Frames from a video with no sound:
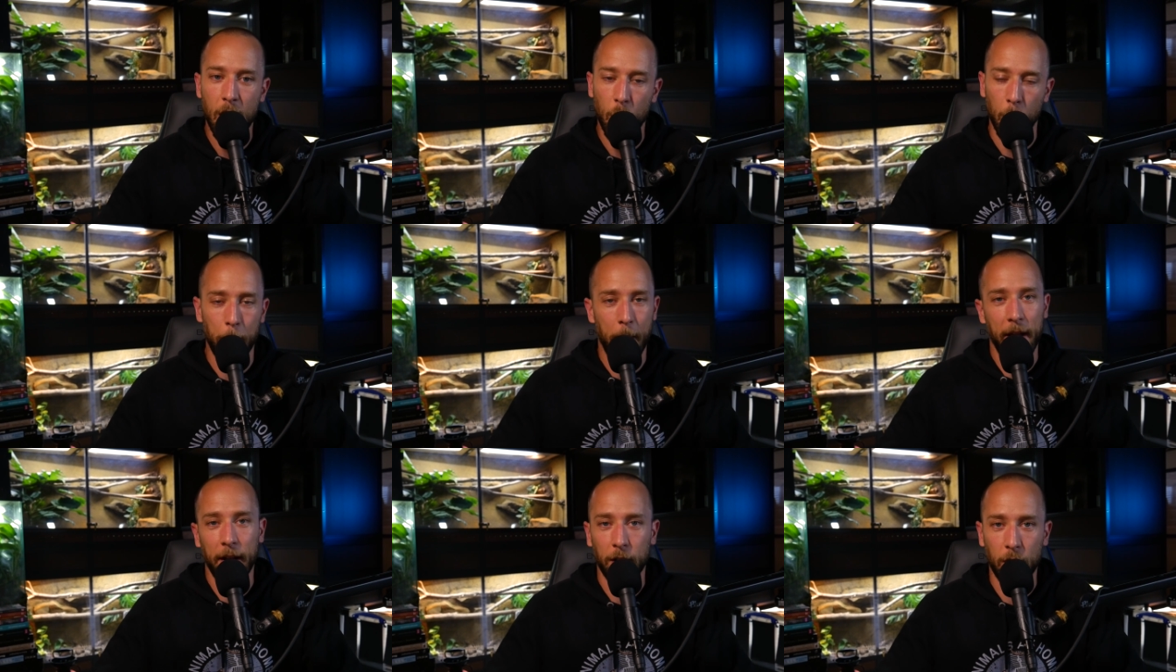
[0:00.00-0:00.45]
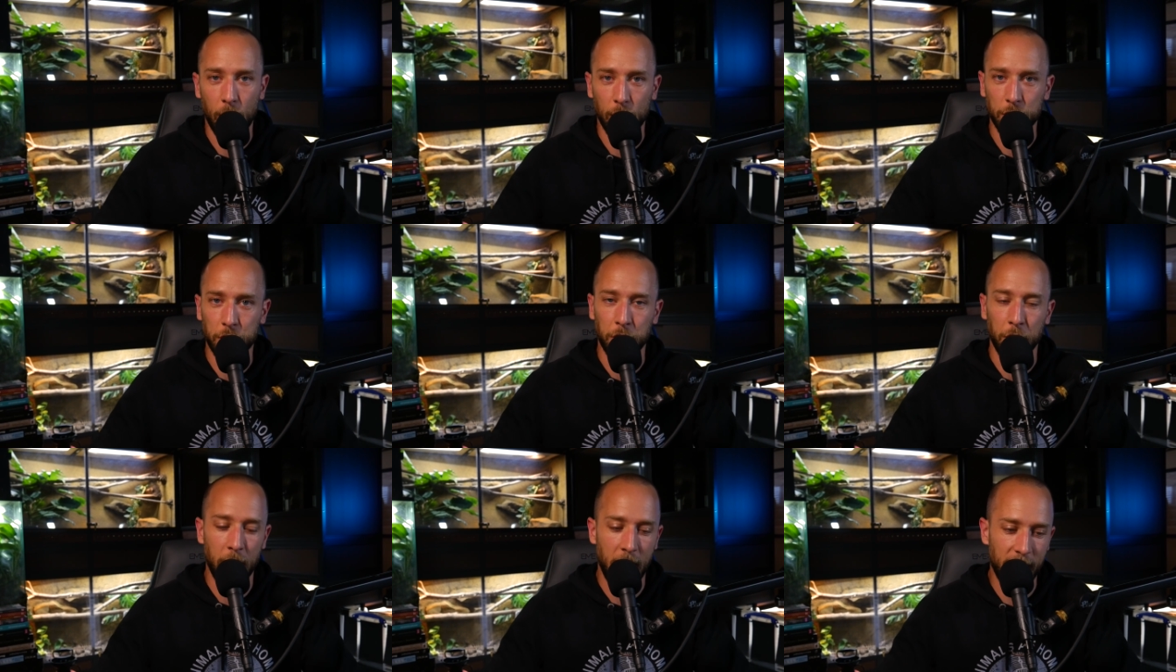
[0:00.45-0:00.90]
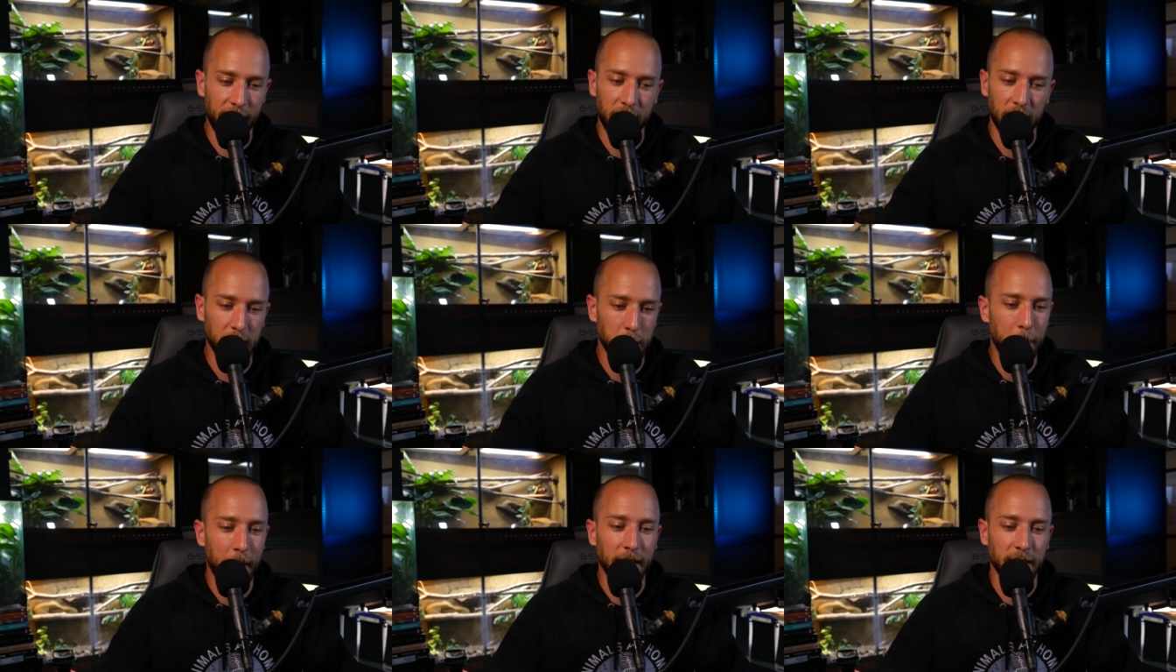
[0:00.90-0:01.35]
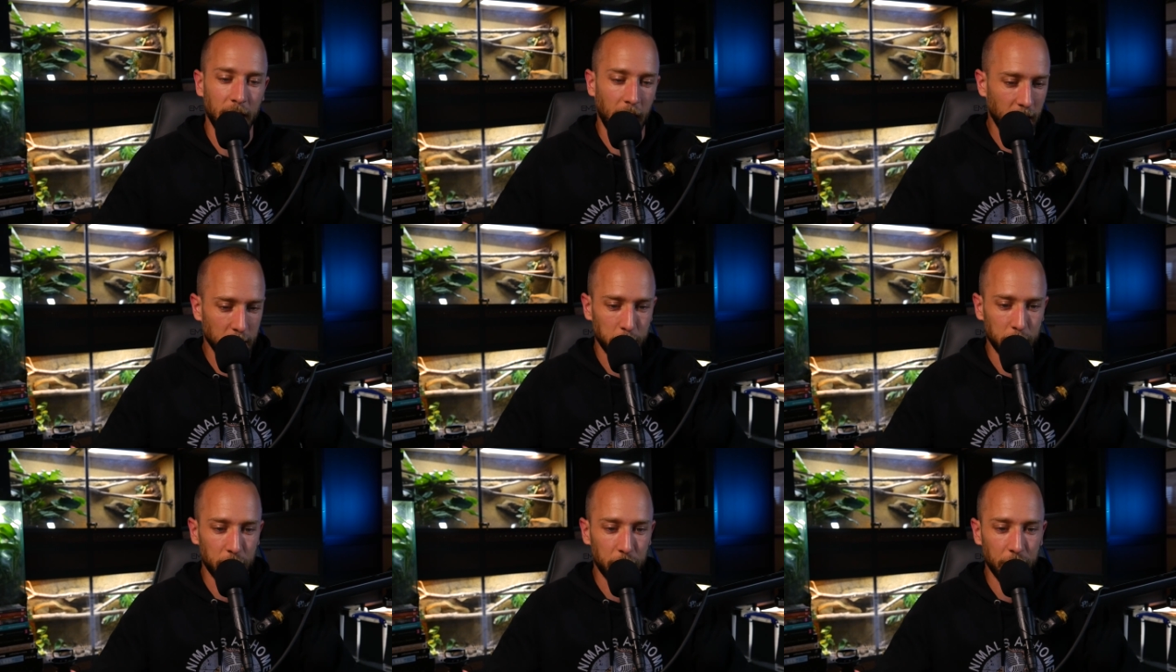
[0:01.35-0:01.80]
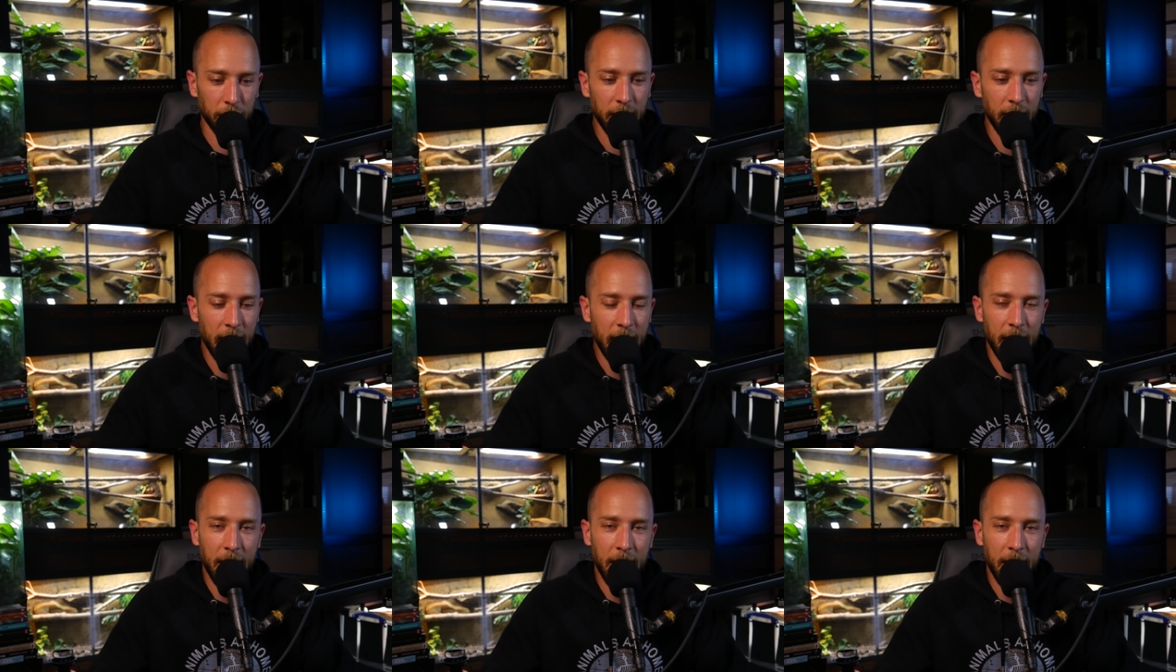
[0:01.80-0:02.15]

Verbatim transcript: herpetoculture or evidence based husbandry.